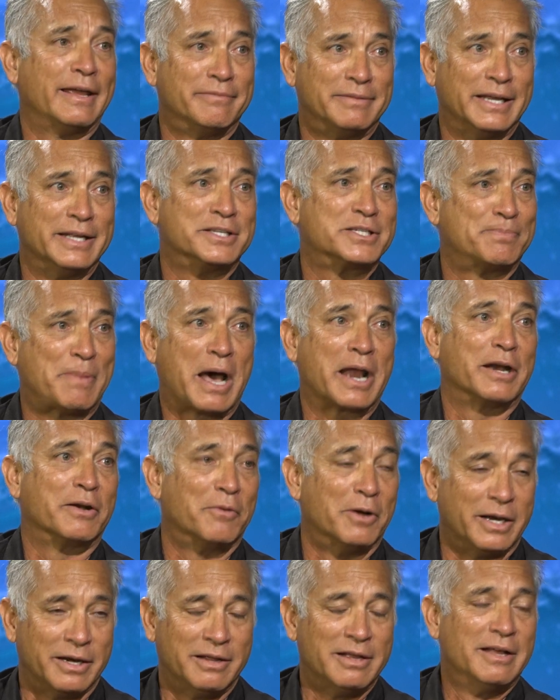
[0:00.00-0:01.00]
They'd spotted
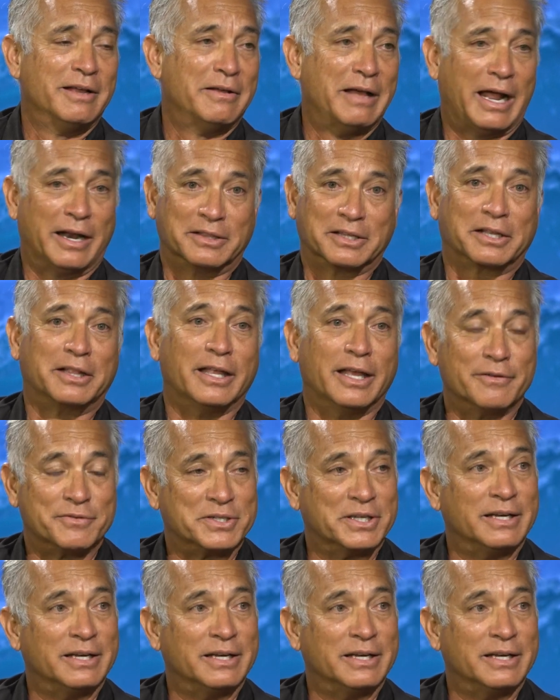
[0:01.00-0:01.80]
one out at the cliffs,